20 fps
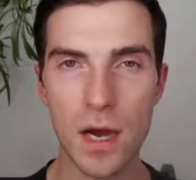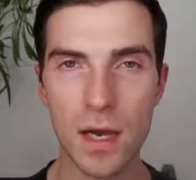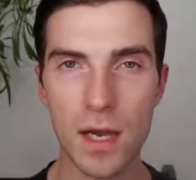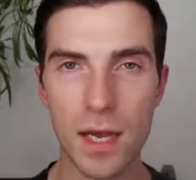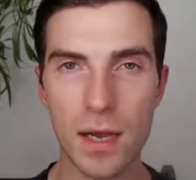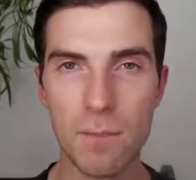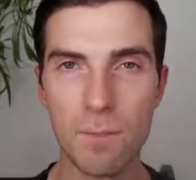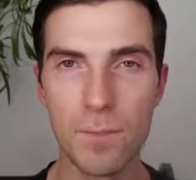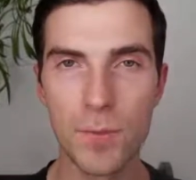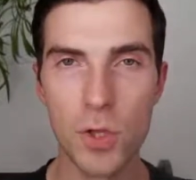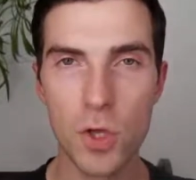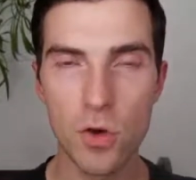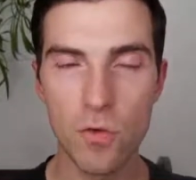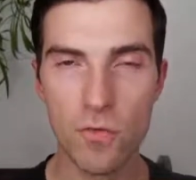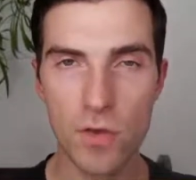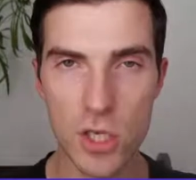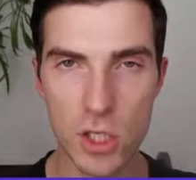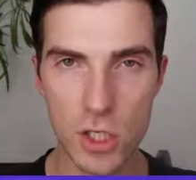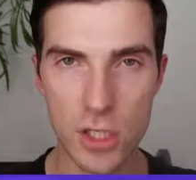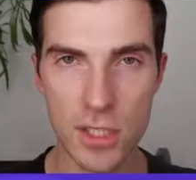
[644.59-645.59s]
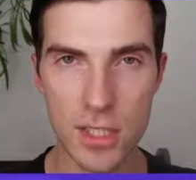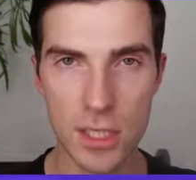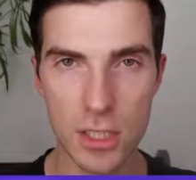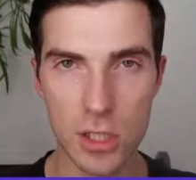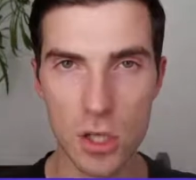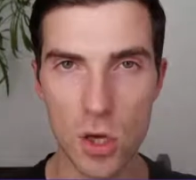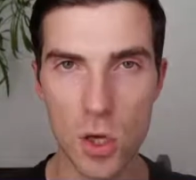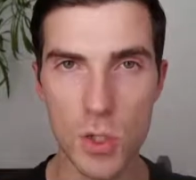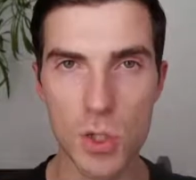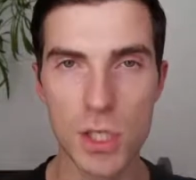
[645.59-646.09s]
computer vision
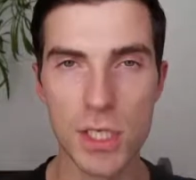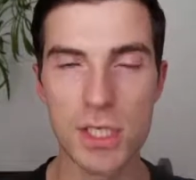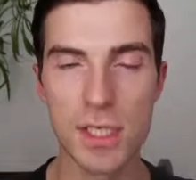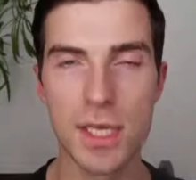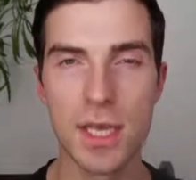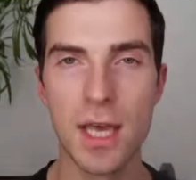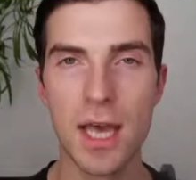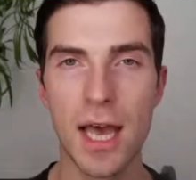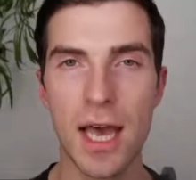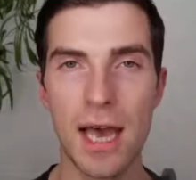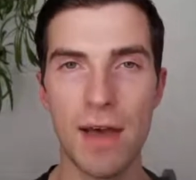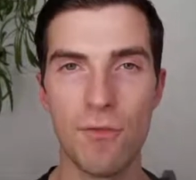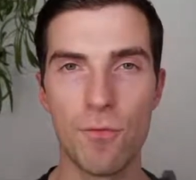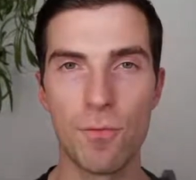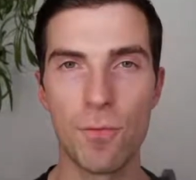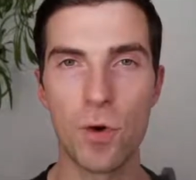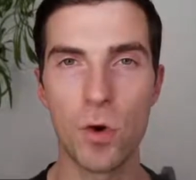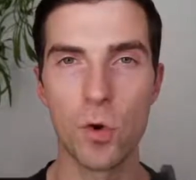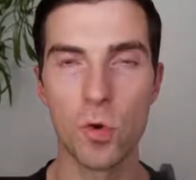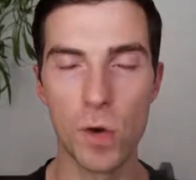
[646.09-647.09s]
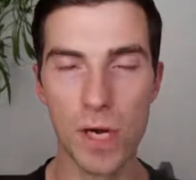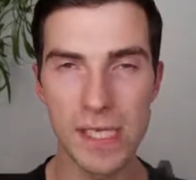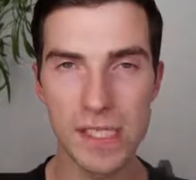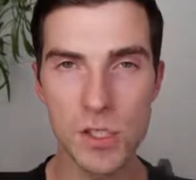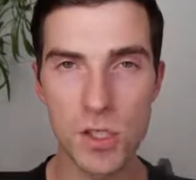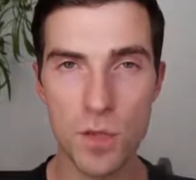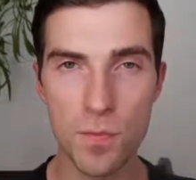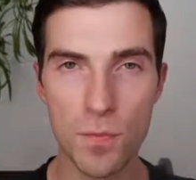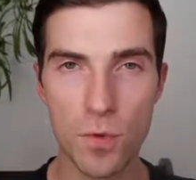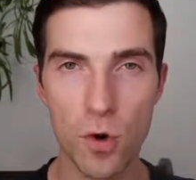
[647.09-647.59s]
technologies have progressed to
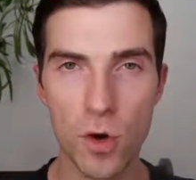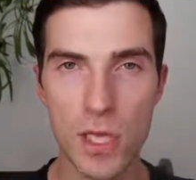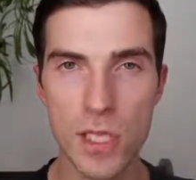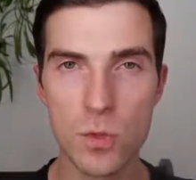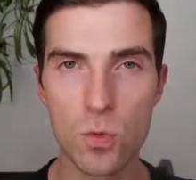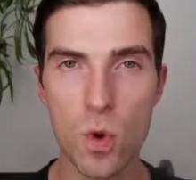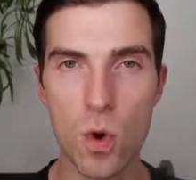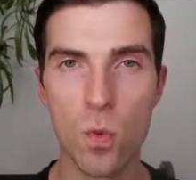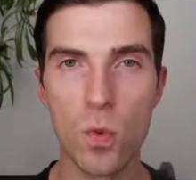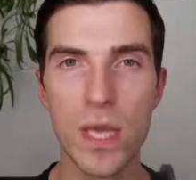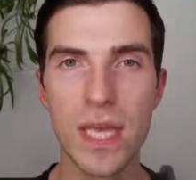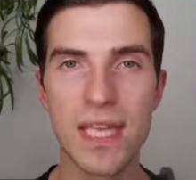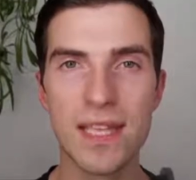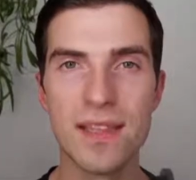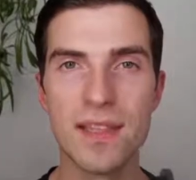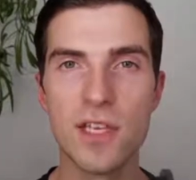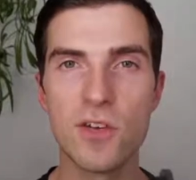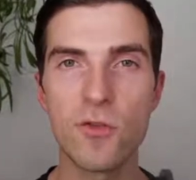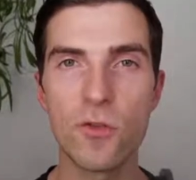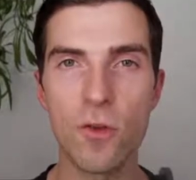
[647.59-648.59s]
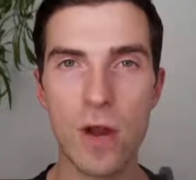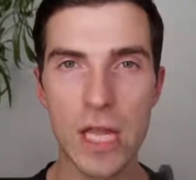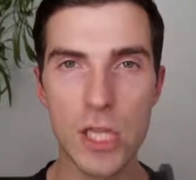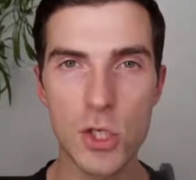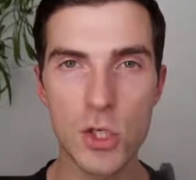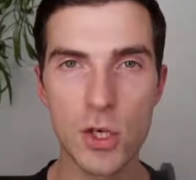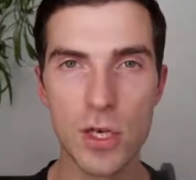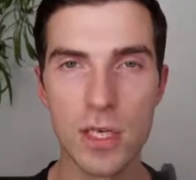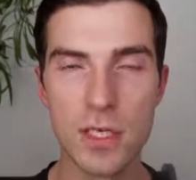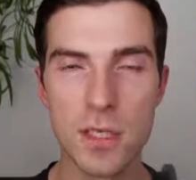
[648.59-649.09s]
the point where we can
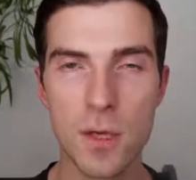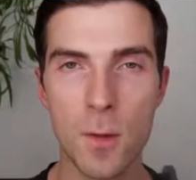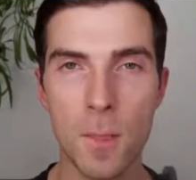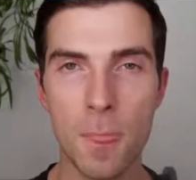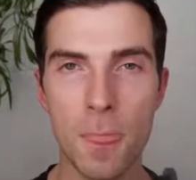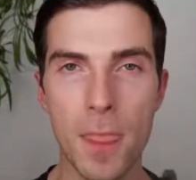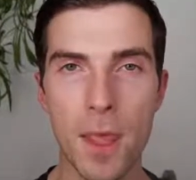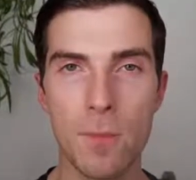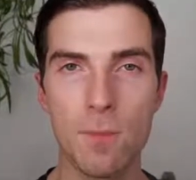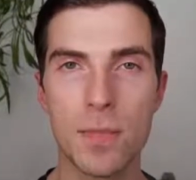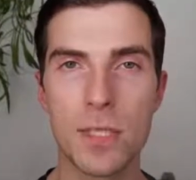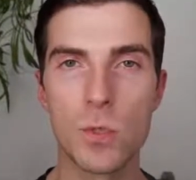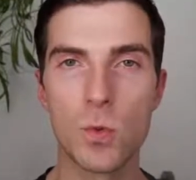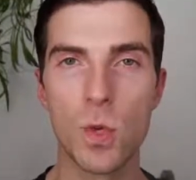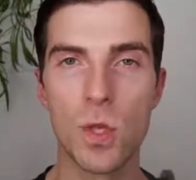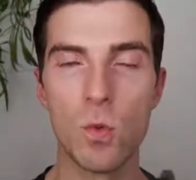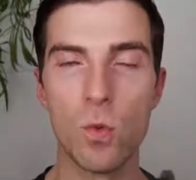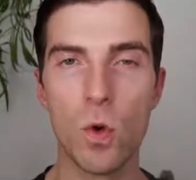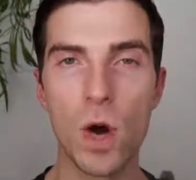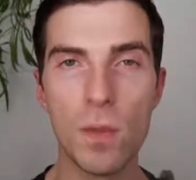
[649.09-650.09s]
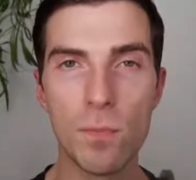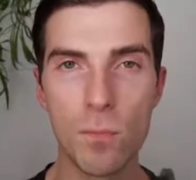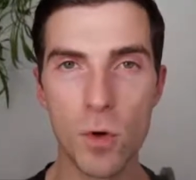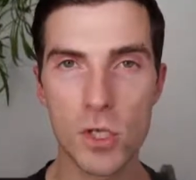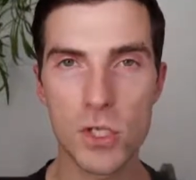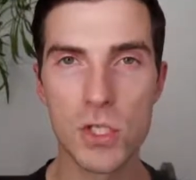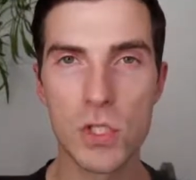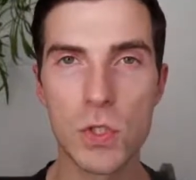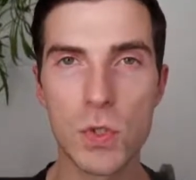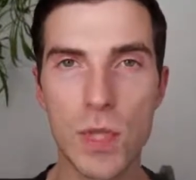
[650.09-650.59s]
differentiate between one
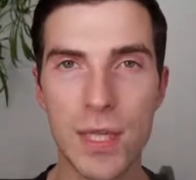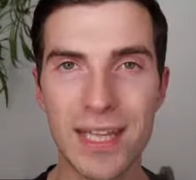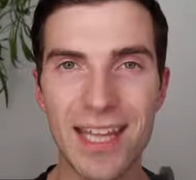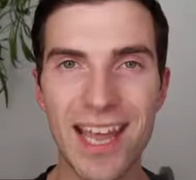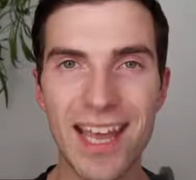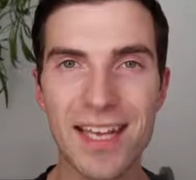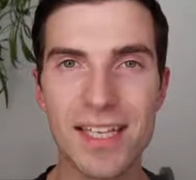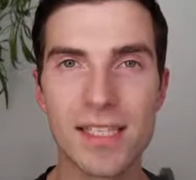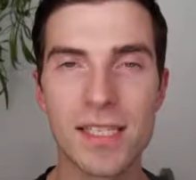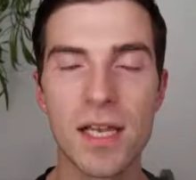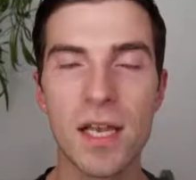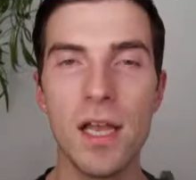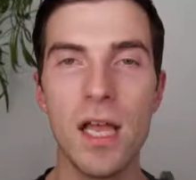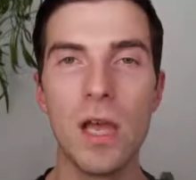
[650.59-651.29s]
person to the next.